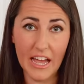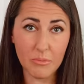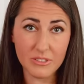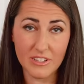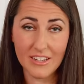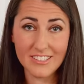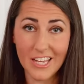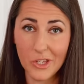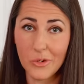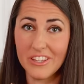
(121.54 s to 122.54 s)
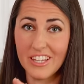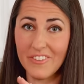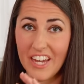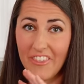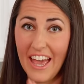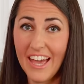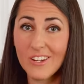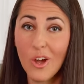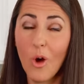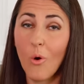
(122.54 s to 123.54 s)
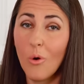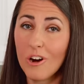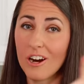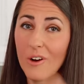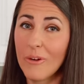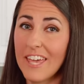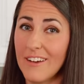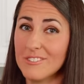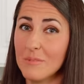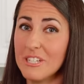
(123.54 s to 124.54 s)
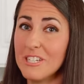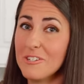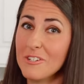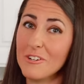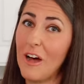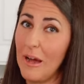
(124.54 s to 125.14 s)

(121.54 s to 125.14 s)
applesauce, and you can leave it at that, or we have some additional